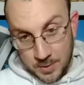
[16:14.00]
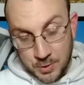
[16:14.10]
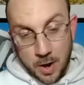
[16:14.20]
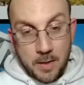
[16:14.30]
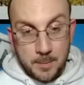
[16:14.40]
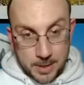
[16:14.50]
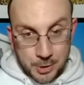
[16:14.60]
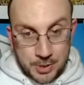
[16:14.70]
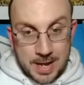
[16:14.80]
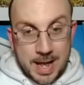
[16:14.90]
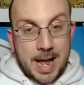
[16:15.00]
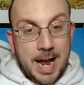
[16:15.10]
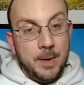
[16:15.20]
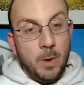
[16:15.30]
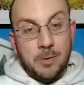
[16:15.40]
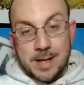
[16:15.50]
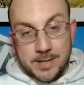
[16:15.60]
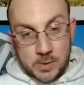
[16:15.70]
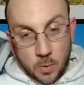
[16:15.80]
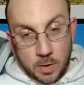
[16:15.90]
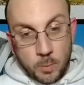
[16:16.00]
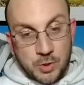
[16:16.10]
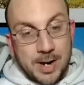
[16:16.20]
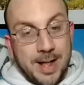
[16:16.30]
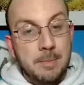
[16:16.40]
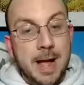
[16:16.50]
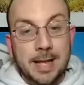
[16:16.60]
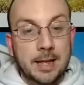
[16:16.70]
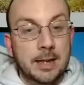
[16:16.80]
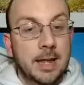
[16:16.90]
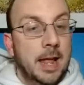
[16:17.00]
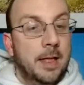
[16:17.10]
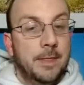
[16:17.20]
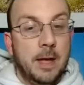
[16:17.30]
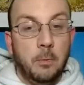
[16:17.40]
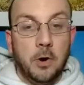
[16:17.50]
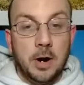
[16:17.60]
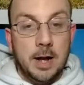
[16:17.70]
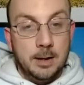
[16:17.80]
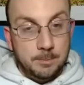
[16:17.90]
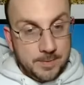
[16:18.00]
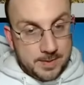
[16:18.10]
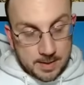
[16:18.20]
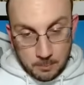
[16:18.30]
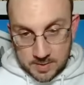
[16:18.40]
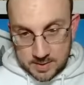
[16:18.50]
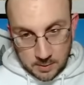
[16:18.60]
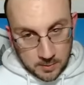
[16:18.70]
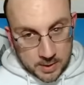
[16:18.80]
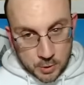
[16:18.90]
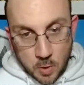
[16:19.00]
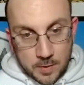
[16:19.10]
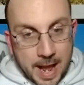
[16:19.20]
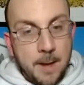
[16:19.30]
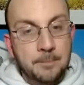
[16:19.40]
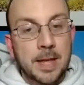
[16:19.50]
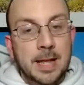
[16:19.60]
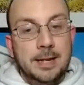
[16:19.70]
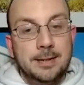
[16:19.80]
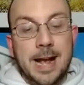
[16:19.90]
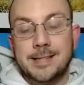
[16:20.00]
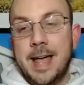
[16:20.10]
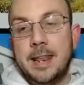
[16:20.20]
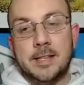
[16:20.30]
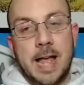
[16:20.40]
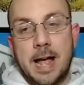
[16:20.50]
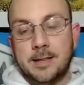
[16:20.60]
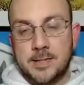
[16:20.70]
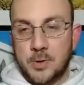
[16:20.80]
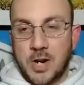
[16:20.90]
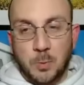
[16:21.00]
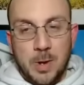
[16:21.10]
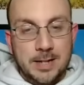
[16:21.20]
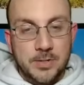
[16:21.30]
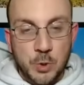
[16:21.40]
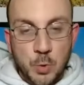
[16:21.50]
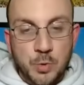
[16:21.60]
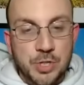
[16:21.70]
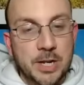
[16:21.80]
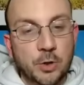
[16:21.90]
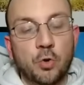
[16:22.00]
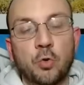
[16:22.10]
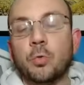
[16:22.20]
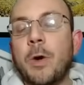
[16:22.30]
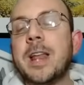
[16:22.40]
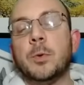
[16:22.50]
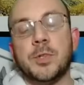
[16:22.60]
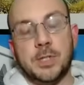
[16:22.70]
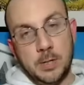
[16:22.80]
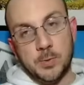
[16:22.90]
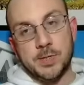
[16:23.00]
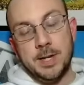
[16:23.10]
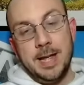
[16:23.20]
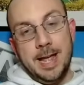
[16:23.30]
with Trae on the bench. And they weathered that storm. When Trae came back in, they were still in control of the game. Dyson had this stretch where he had 2 just incredible steals